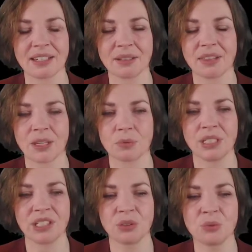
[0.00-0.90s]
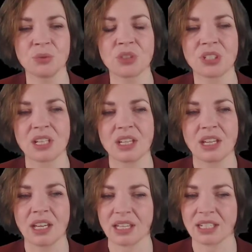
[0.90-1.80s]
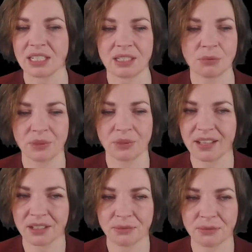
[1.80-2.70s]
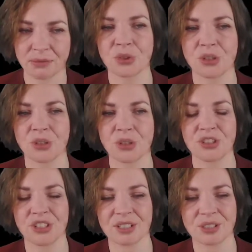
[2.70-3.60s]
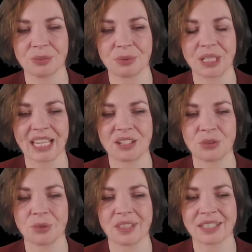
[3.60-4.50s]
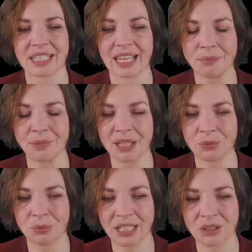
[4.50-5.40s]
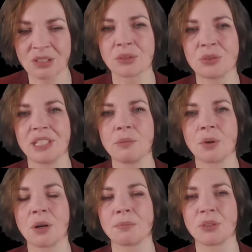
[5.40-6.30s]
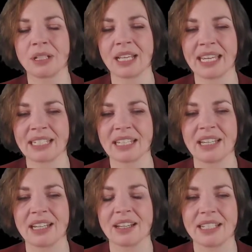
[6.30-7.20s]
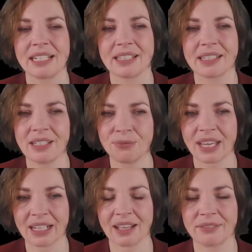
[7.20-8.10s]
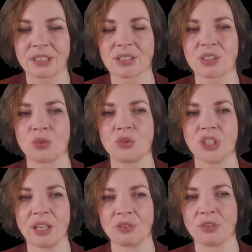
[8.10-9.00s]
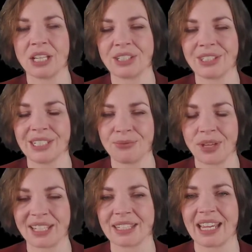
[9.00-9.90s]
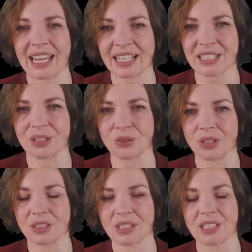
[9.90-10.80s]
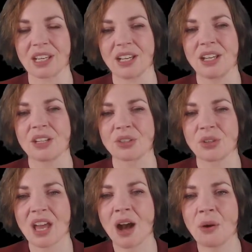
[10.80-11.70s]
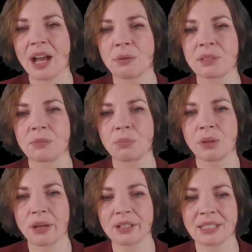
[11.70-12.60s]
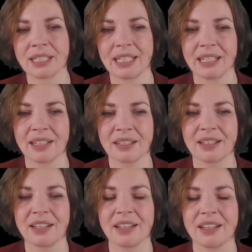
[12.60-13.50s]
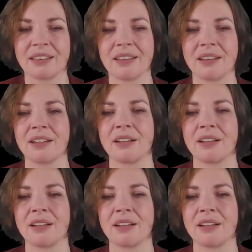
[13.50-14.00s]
that we used, and with higher photon energies we can do the same, and we can also depopulate these defect levels to generate defect excitons. So now I will plot here the